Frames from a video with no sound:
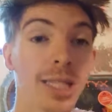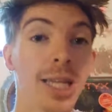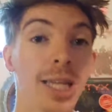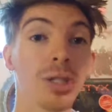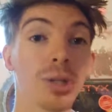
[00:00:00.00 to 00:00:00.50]

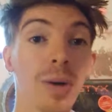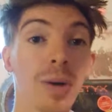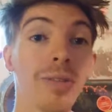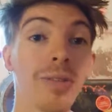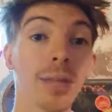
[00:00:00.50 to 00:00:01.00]
nations who have
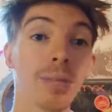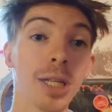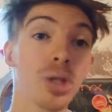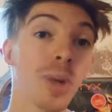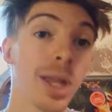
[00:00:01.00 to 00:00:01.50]
developed
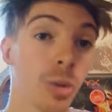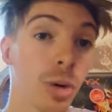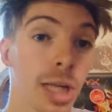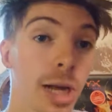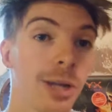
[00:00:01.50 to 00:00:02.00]
into
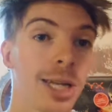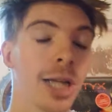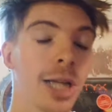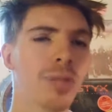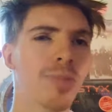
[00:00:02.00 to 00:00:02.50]
authoritarian nations,